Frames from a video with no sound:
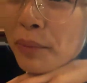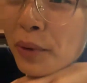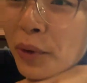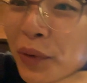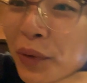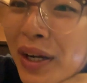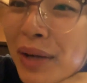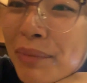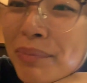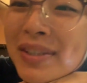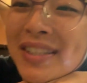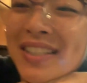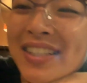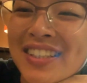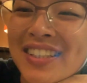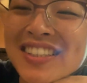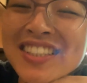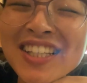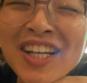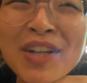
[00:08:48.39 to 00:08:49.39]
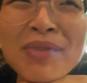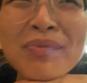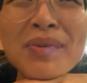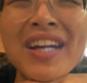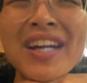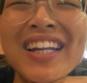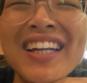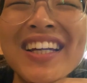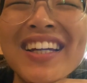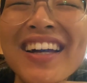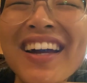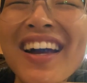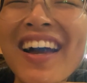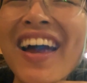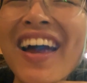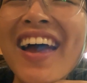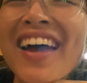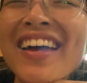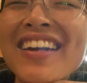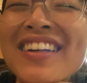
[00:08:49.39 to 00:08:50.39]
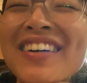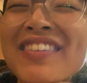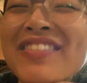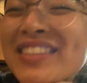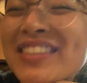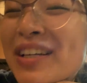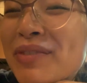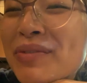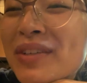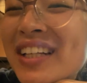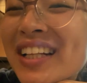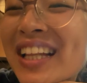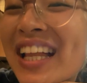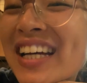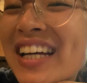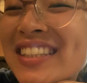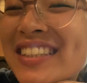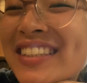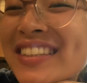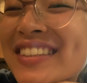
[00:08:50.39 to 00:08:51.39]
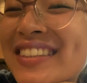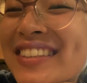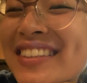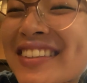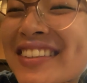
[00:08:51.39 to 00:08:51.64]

bon appetit, celebrating end of summer classes.